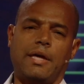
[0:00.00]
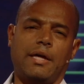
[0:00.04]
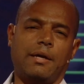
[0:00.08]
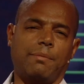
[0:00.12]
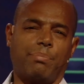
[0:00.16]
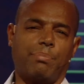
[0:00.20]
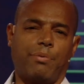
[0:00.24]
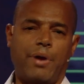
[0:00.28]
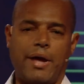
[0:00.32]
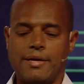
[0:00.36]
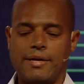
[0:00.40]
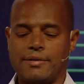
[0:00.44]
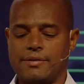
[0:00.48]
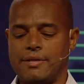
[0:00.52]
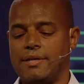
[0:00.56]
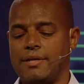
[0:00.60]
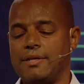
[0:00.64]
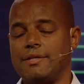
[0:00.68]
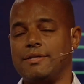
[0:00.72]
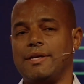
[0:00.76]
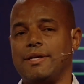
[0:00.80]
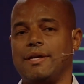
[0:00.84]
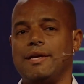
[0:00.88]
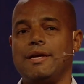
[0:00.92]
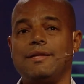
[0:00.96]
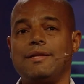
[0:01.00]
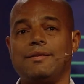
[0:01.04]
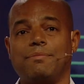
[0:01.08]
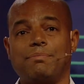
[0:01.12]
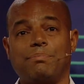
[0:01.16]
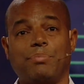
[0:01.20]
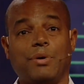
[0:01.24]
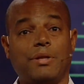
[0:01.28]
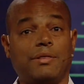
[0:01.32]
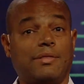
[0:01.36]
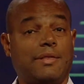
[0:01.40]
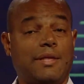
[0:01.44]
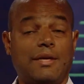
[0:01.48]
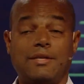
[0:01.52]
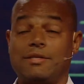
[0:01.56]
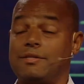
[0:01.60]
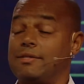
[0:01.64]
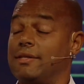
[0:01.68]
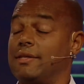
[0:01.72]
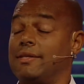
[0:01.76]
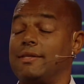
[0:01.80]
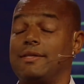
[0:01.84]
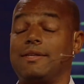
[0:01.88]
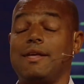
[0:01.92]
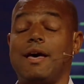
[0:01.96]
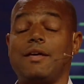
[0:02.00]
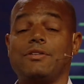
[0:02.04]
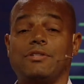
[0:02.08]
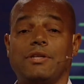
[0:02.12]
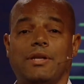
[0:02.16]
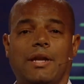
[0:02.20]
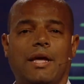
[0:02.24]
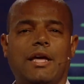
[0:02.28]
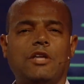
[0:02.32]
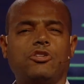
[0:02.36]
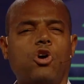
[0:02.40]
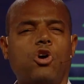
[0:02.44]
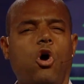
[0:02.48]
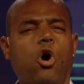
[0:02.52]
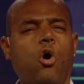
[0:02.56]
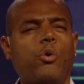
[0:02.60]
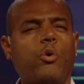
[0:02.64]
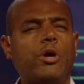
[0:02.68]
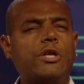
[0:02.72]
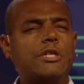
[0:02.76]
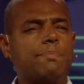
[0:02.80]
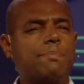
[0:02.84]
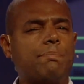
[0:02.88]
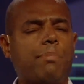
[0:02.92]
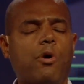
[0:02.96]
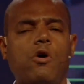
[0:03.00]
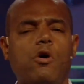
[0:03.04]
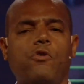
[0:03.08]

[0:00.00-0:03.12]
to take breaks. They need to eat. But this doesn't. It's always